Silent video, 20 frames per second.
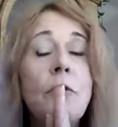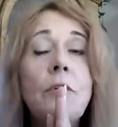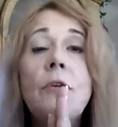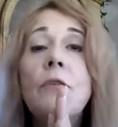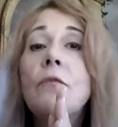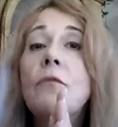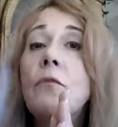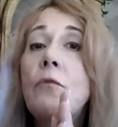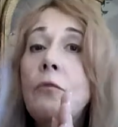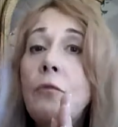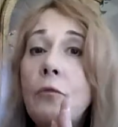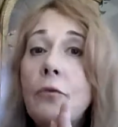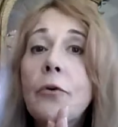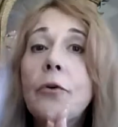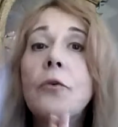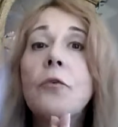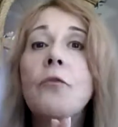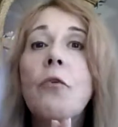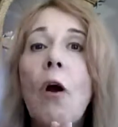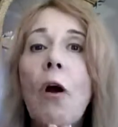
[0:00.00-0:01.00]

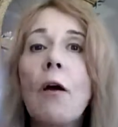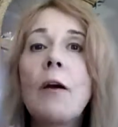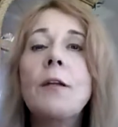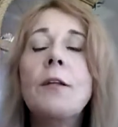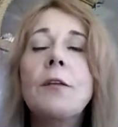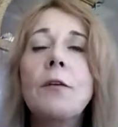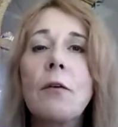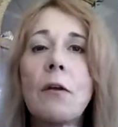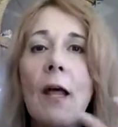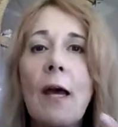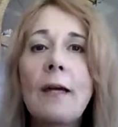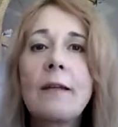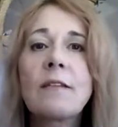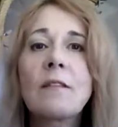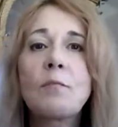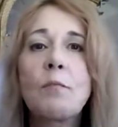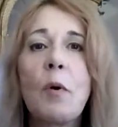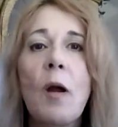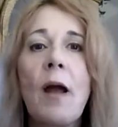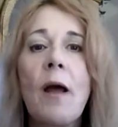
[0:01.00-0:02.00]
you're drawing your last
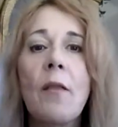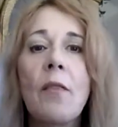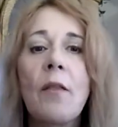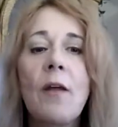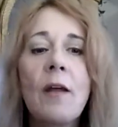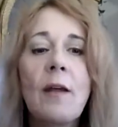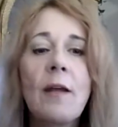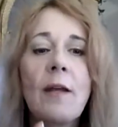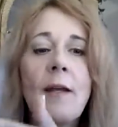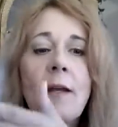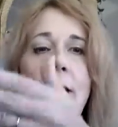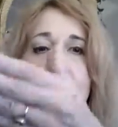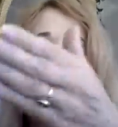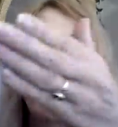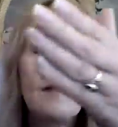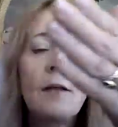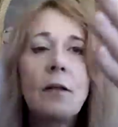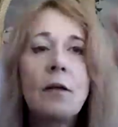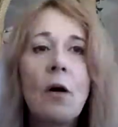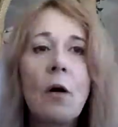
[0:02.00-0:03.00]
breath,
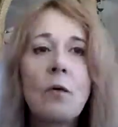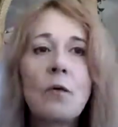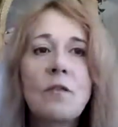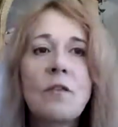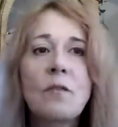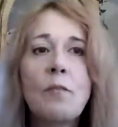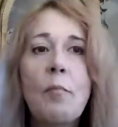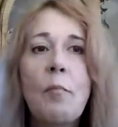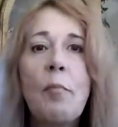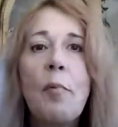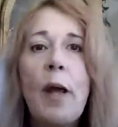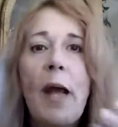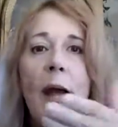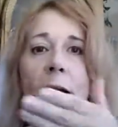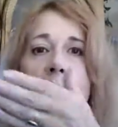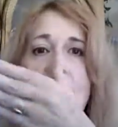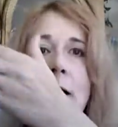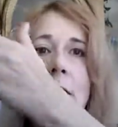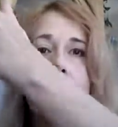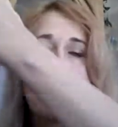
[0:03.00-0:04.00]
it goes
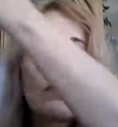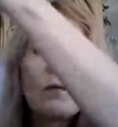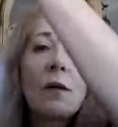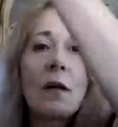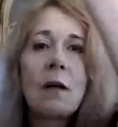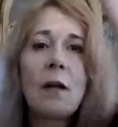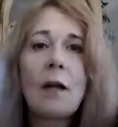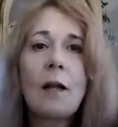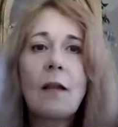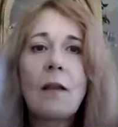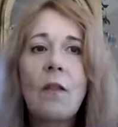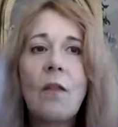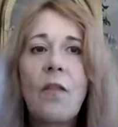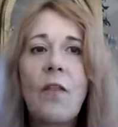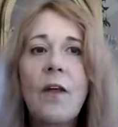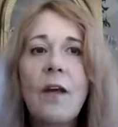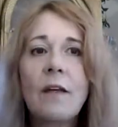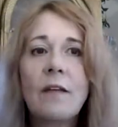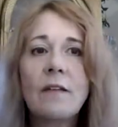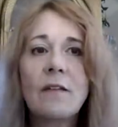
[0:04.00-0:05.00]
back out like
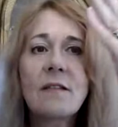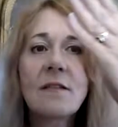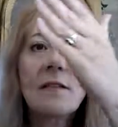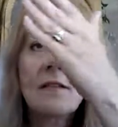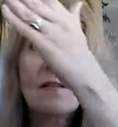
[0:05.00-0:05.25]
this.